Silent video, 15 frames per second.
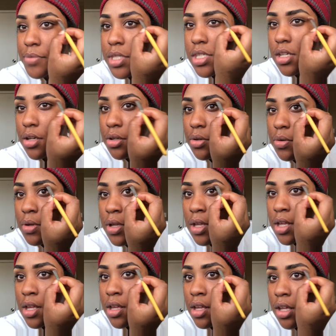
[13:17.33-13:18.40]
So
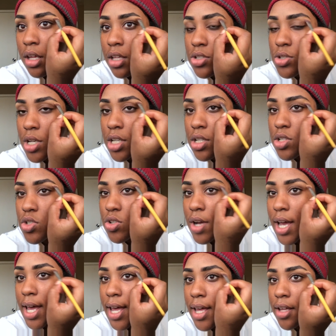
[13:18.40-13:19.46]
I try to
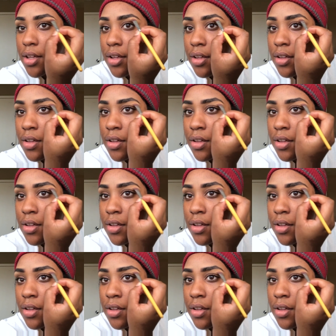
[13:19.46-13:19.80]
drag